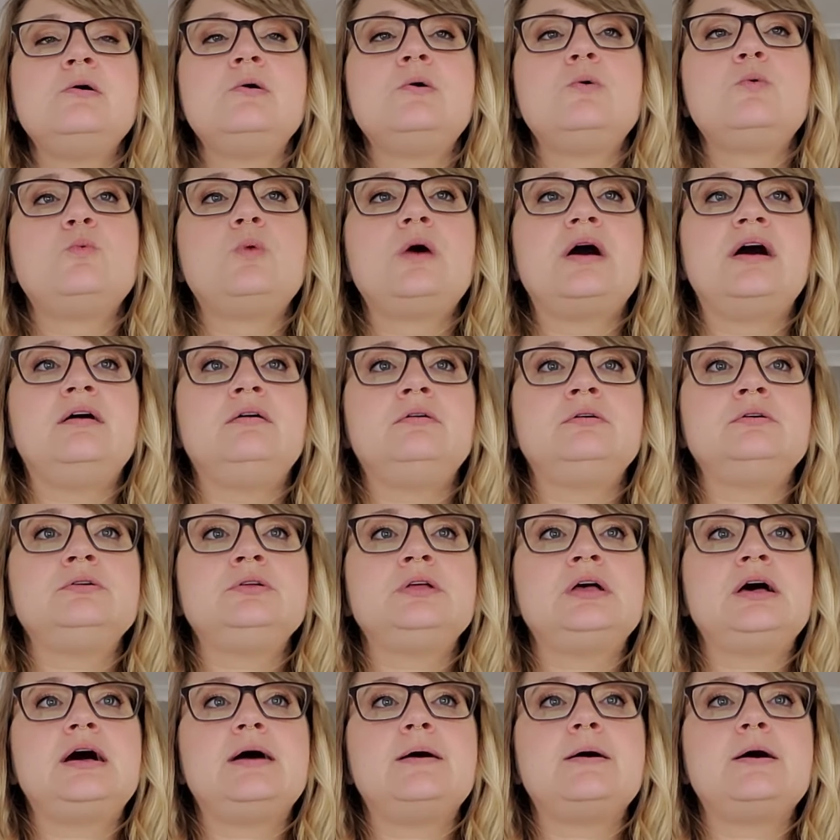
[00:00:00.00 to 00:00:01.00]

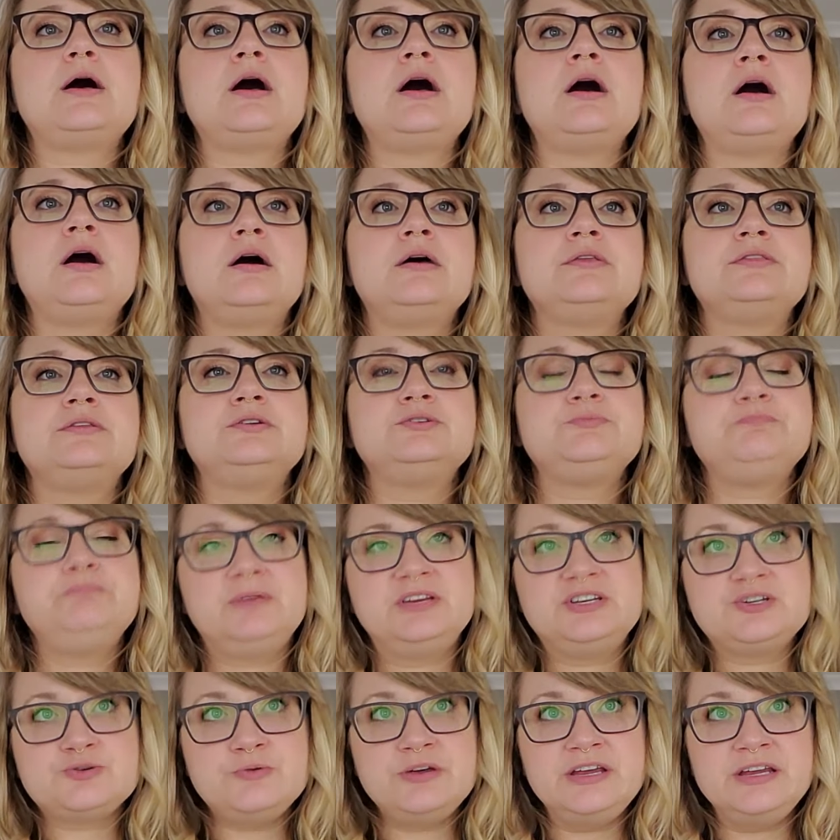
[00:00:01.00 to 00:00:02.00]
Well, the
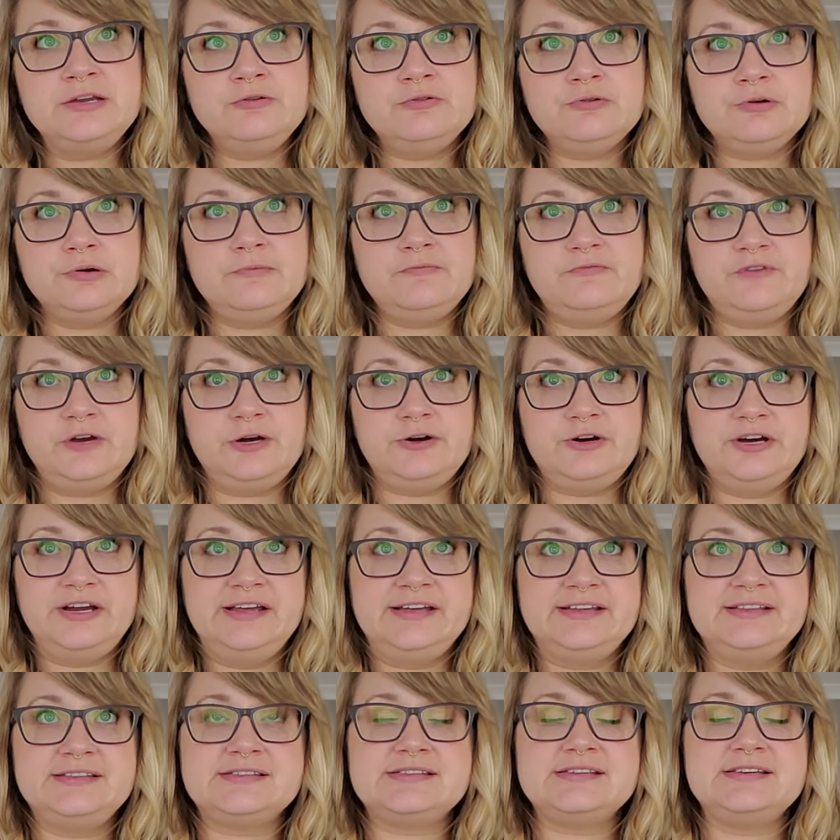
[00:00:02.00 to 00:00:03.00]
between group
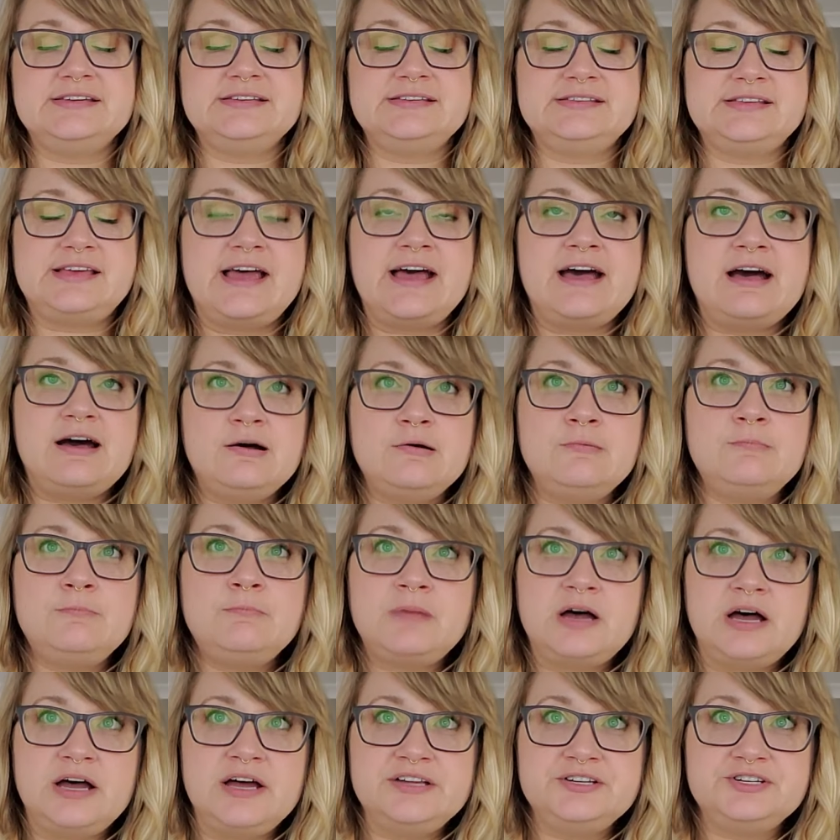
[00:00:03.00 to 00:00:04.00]
variance is how
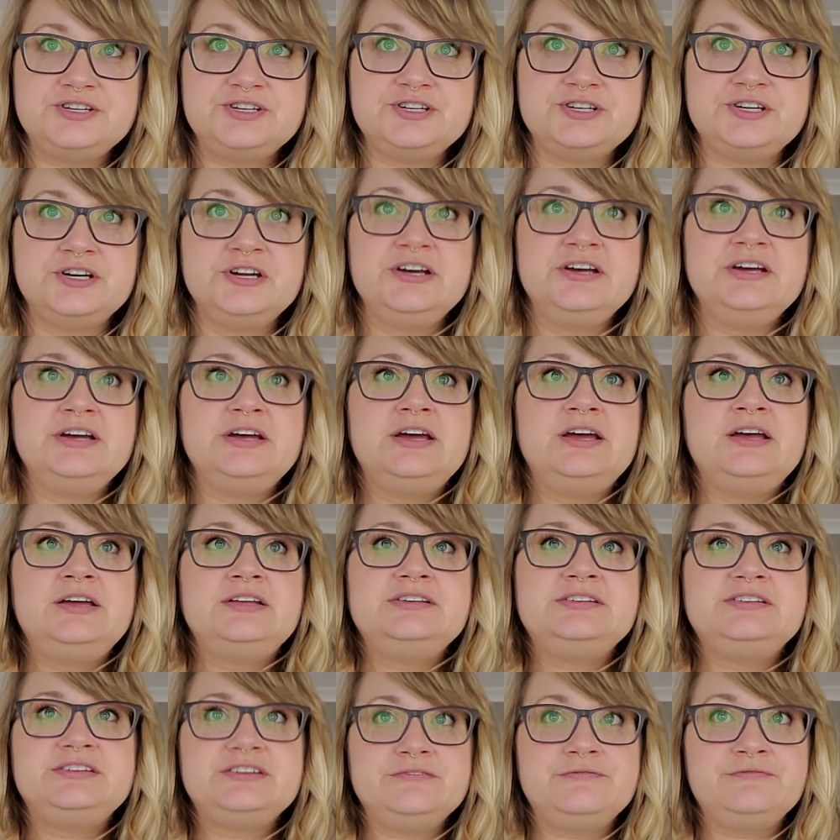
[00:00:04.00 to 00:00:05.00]
much
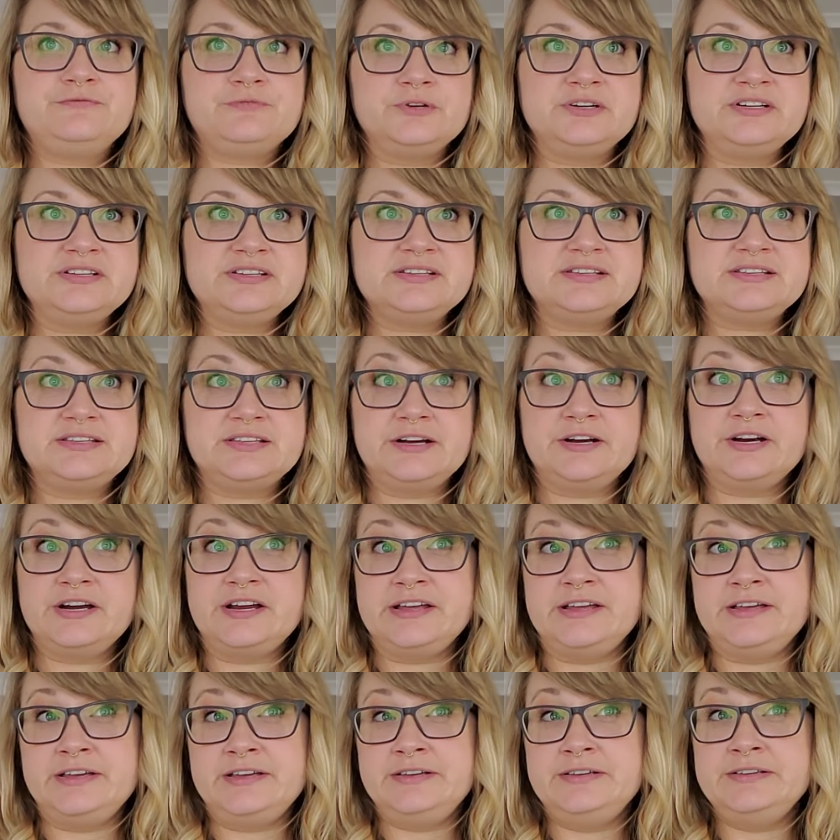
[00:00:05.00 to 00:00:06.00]
difference there
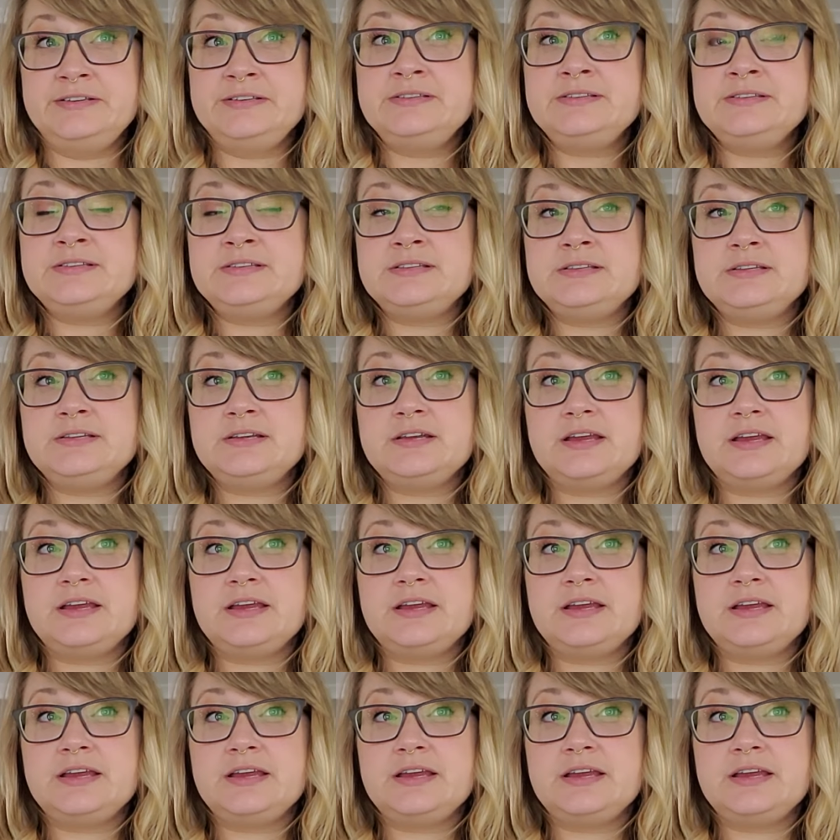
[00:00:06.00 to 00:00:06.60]
is